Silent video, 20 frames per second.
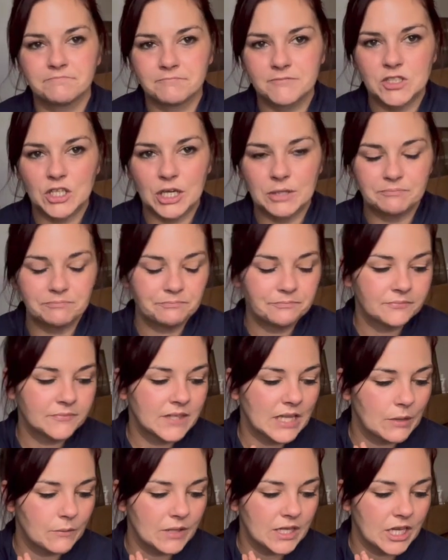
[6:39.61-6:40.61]
So
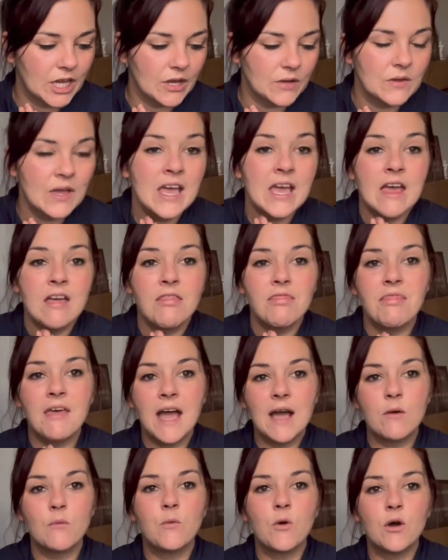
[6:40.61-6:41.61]
there we go.
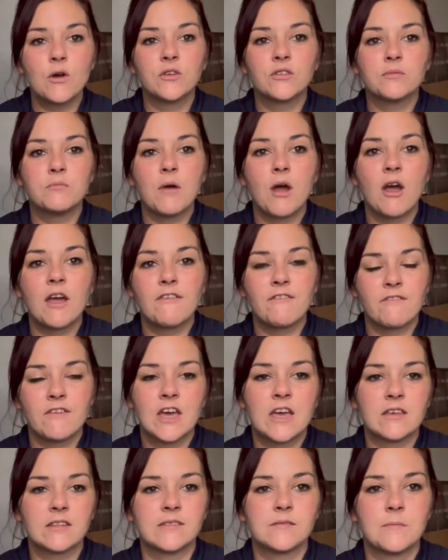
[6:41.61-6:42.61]
That was my
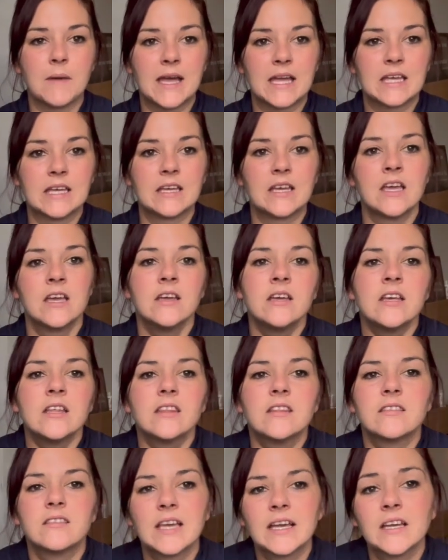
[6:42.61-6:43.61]
first make.
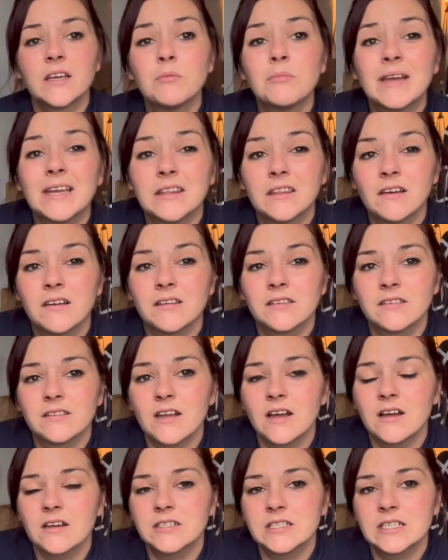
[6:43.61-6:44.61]
The second make that I
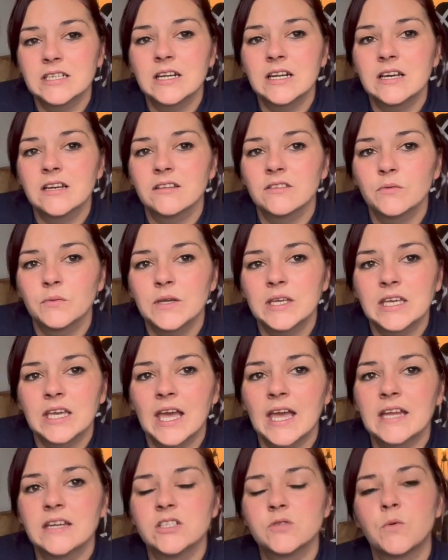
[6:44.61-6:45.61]
started last
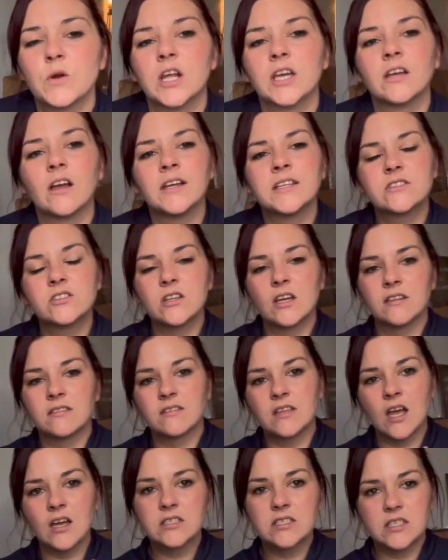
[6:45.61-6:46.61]
weekend, well, I
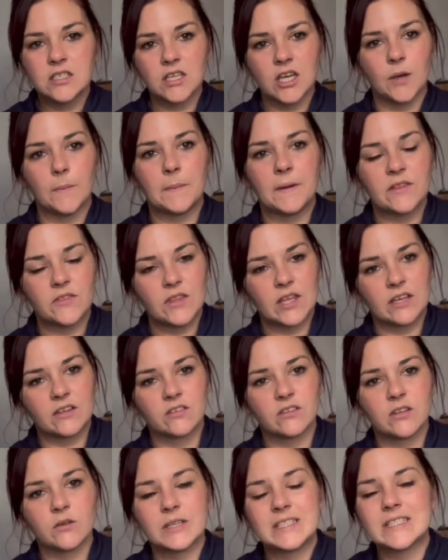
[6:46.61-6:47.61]
started a couple of things.
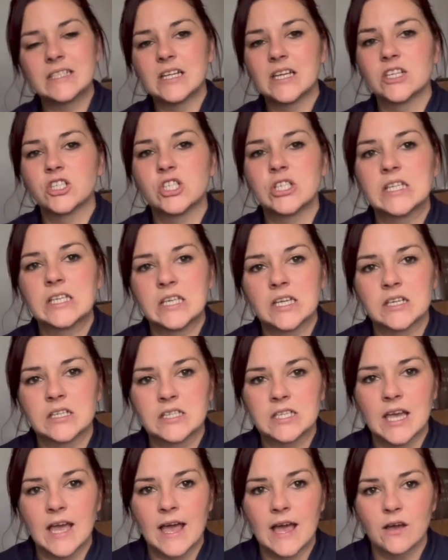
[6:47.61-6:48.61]
So I did actually
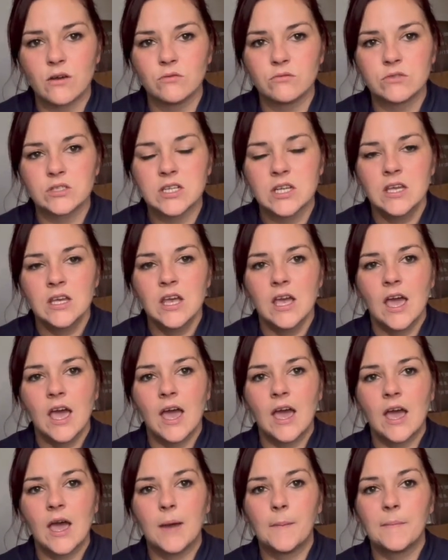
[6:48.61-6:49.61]
cut out
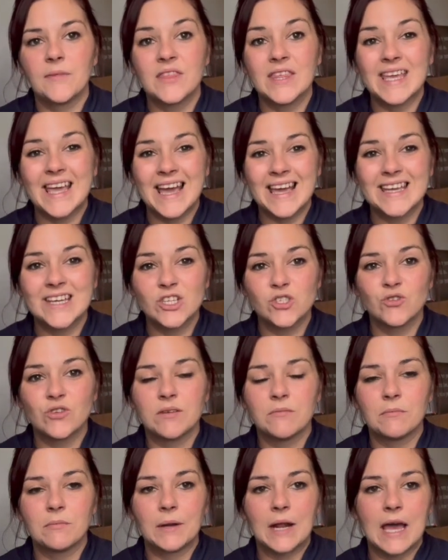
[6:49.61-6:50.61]
the
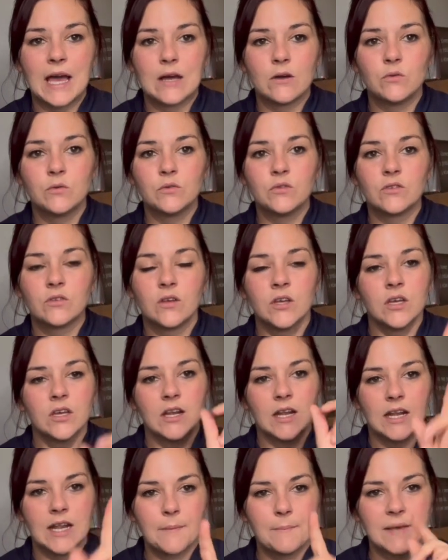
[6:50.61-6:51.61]
Adrian Blouse.
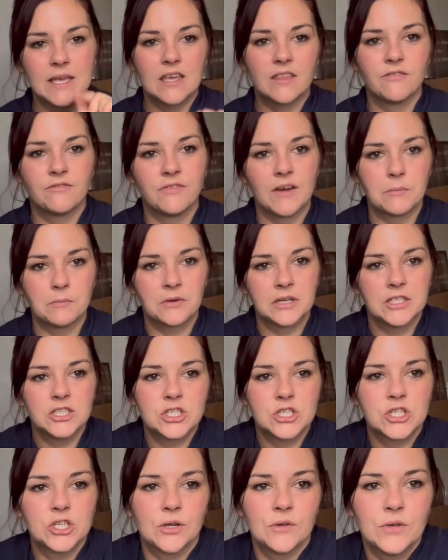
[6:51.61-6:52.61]
Let me get the fabric to
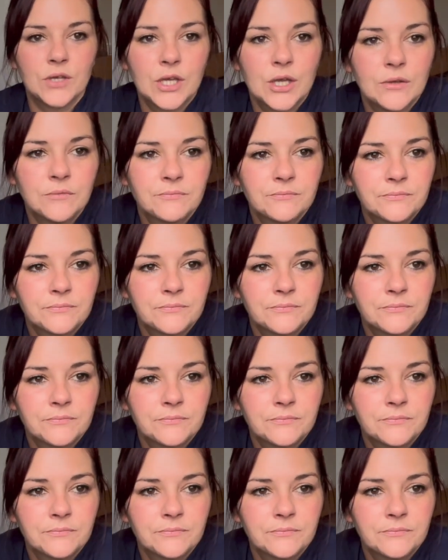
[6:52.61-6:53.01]
show you.